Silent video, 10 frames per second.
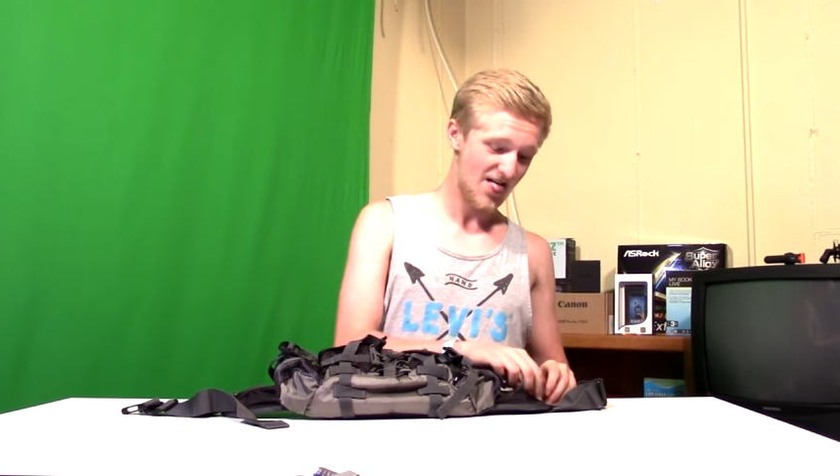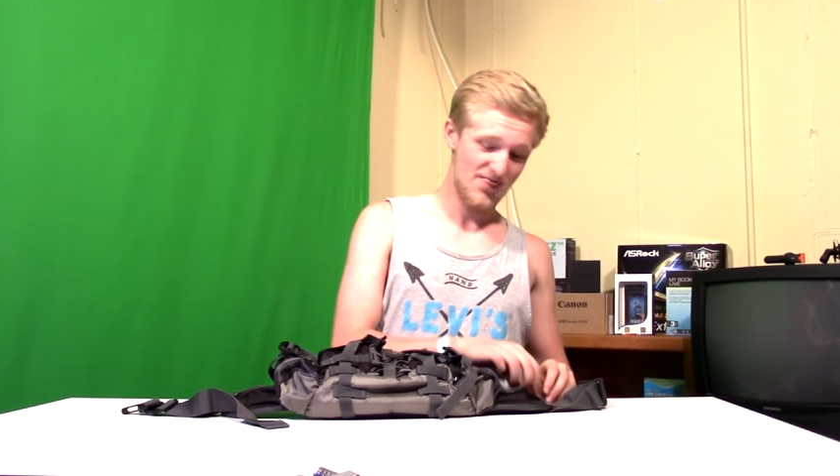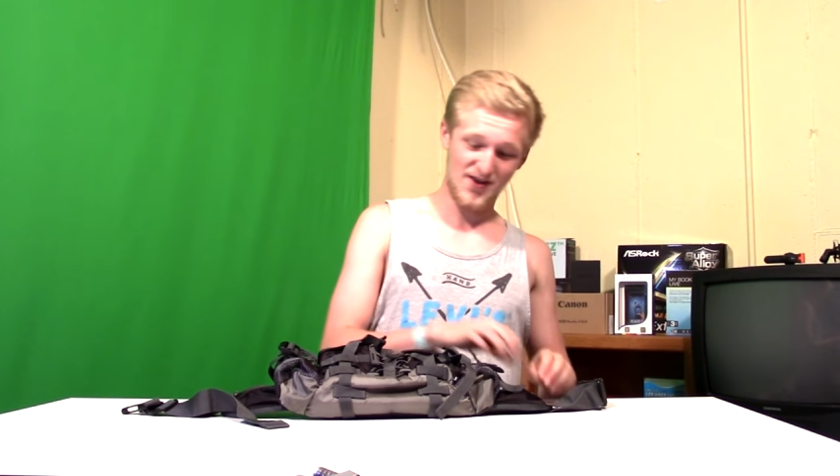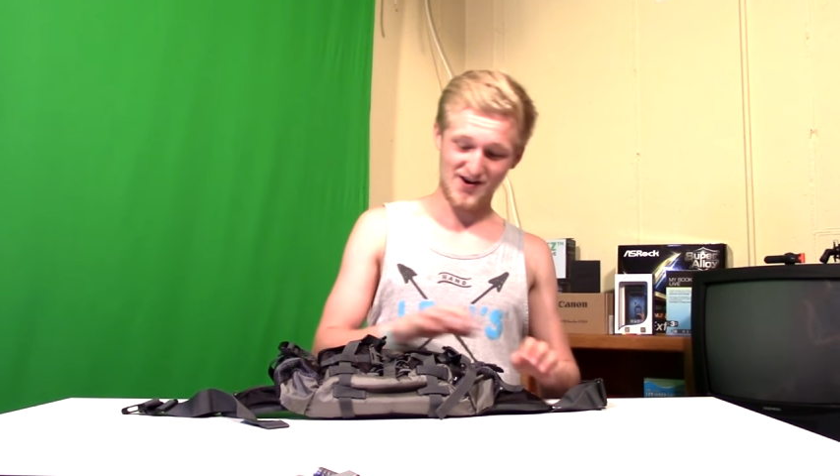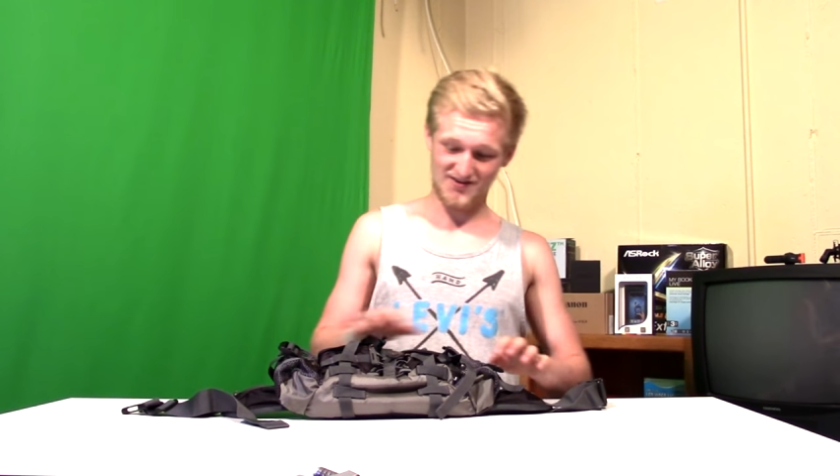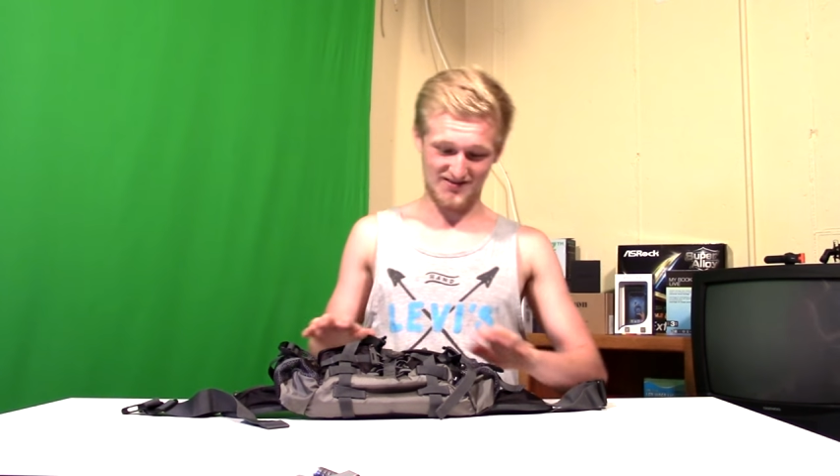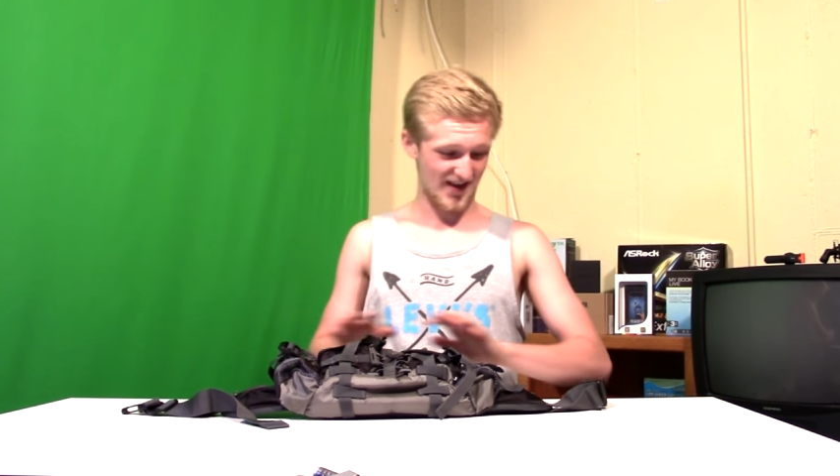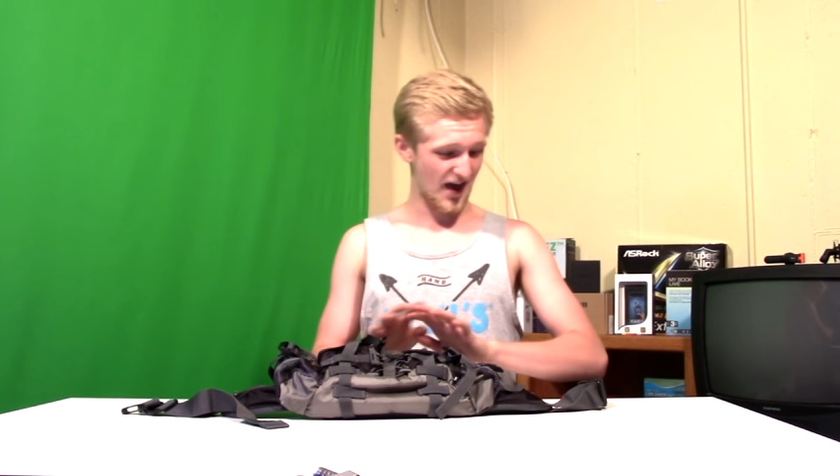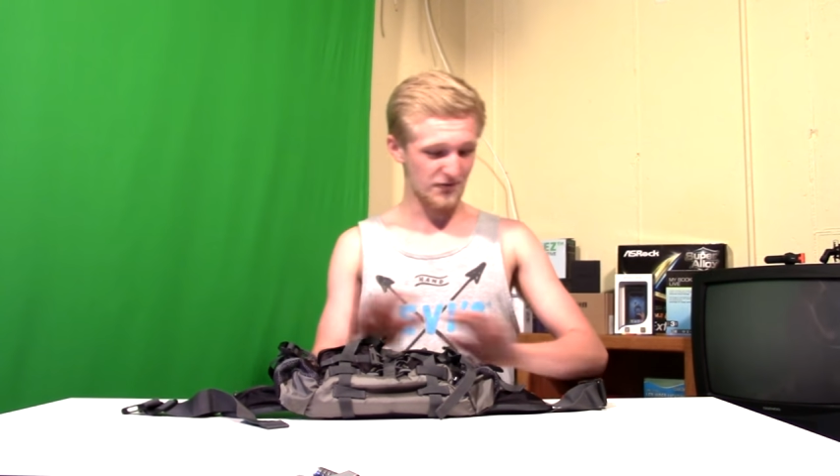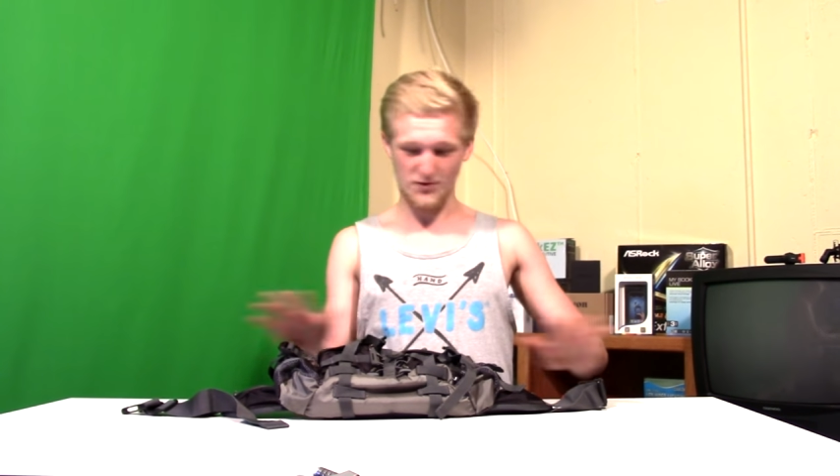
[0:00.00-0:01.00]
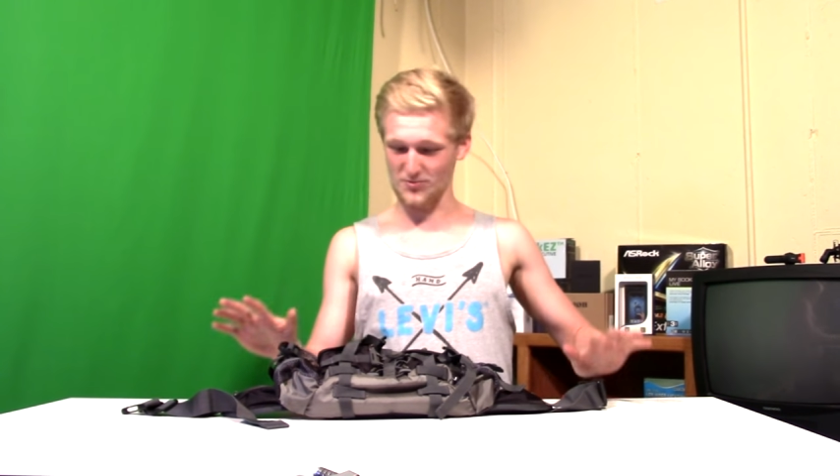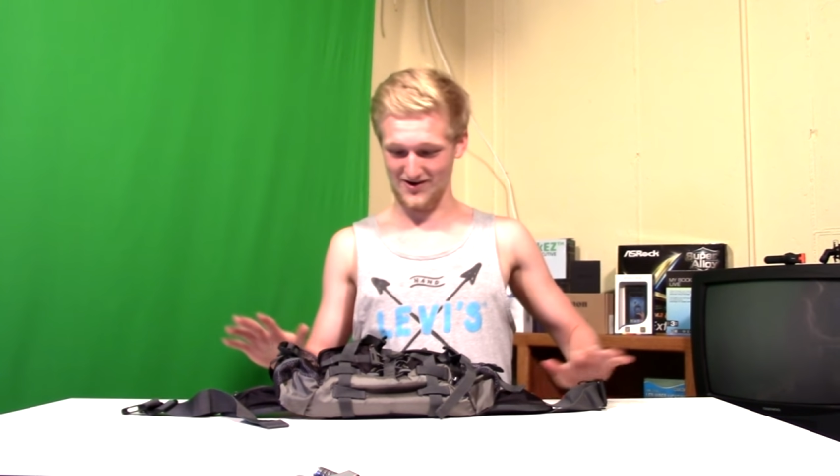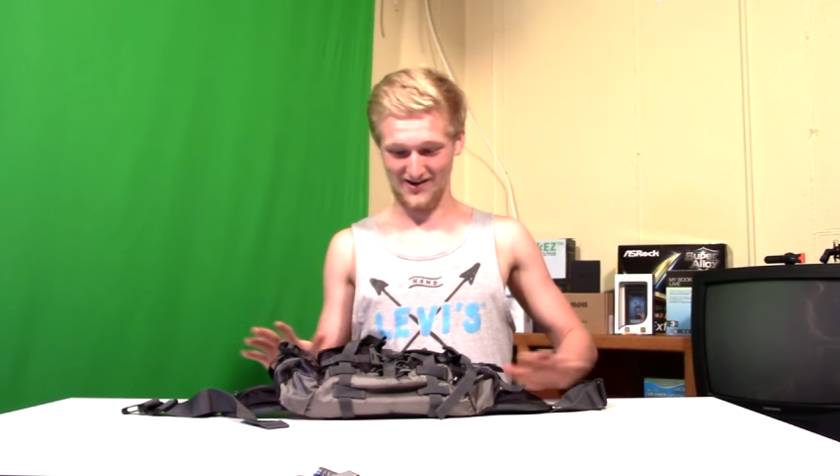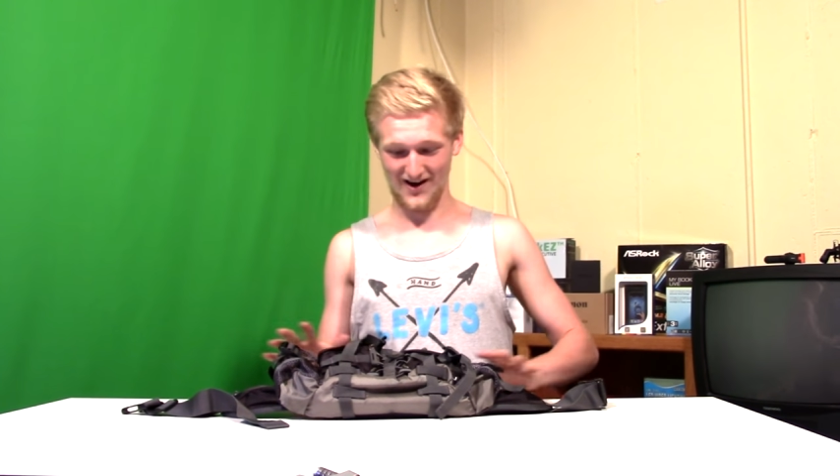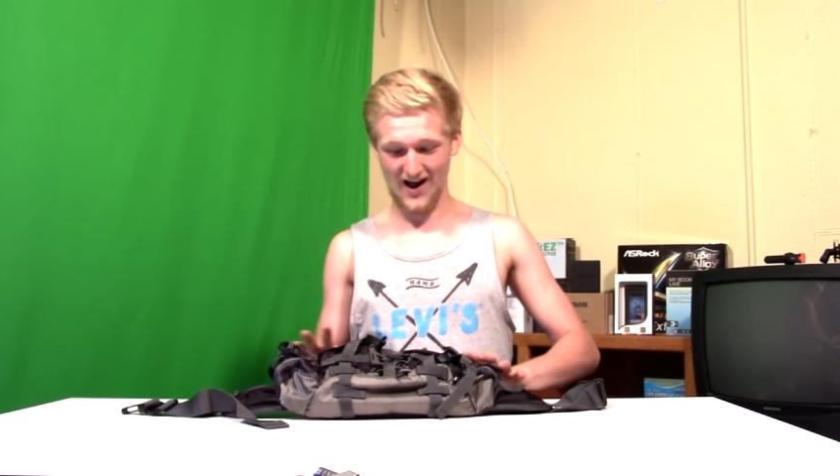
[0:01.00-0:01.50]
they're
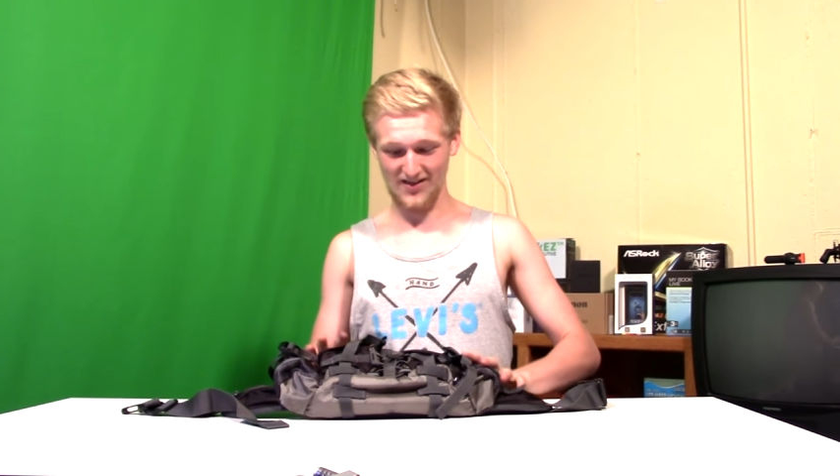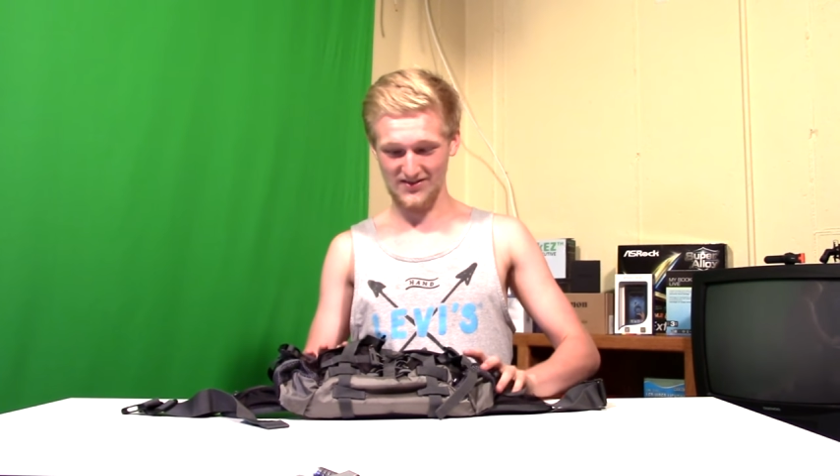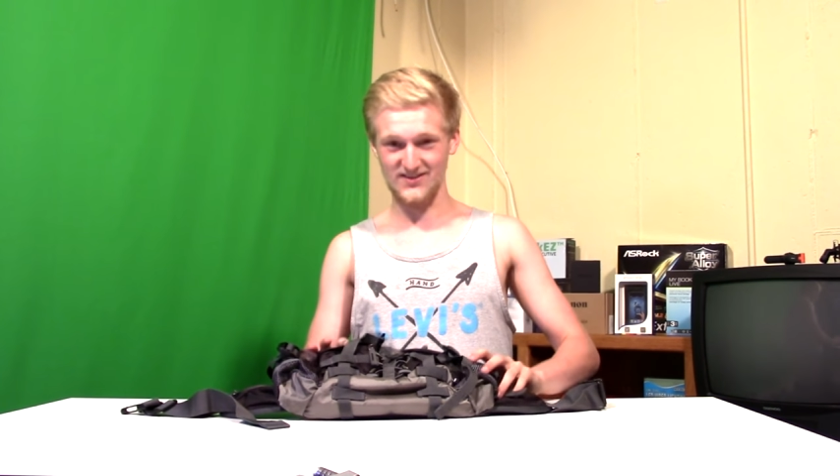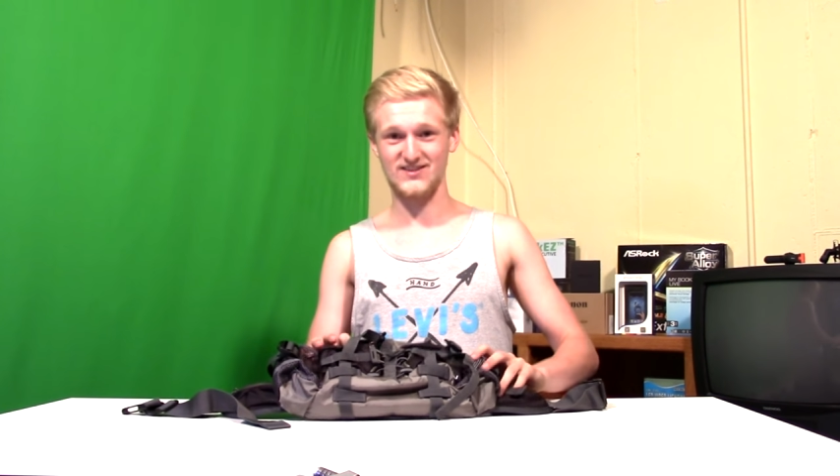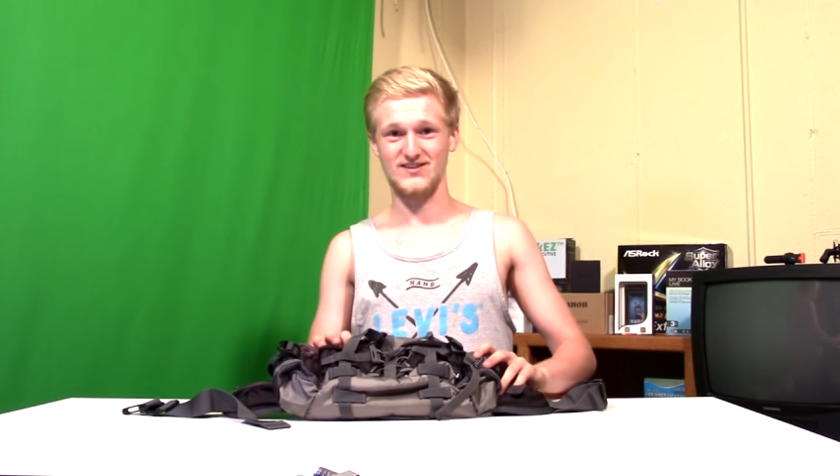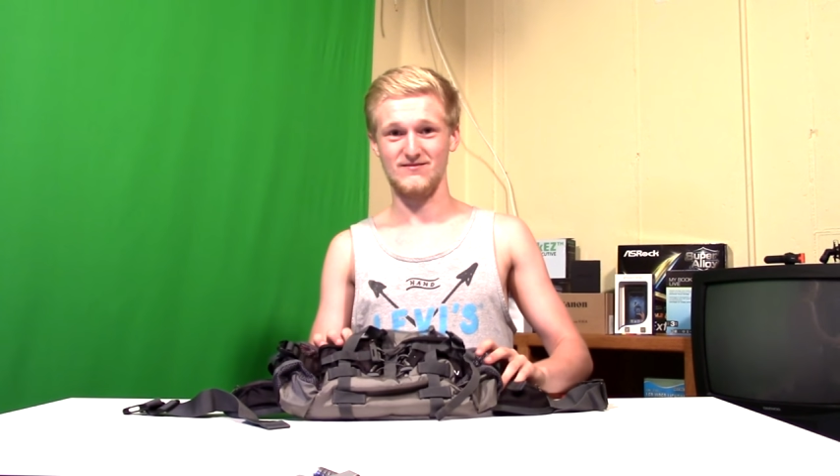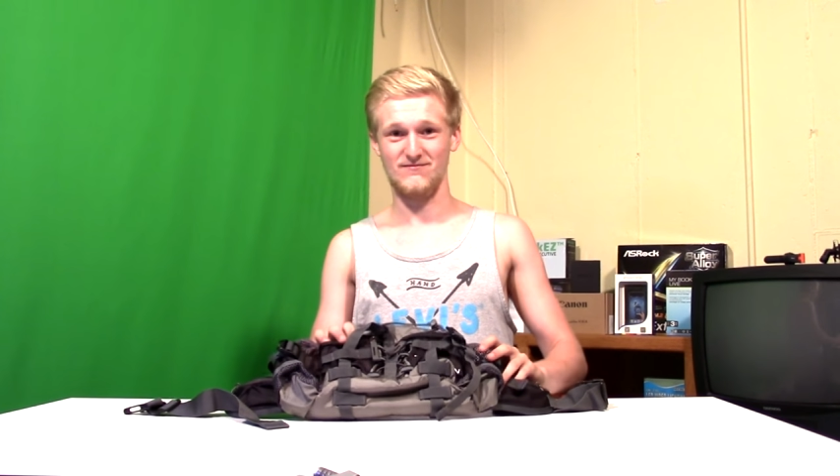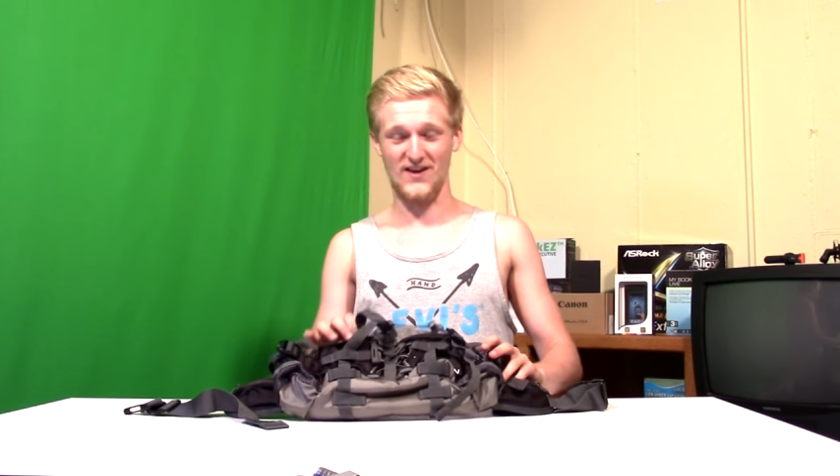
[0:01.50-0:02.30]
everywhere on this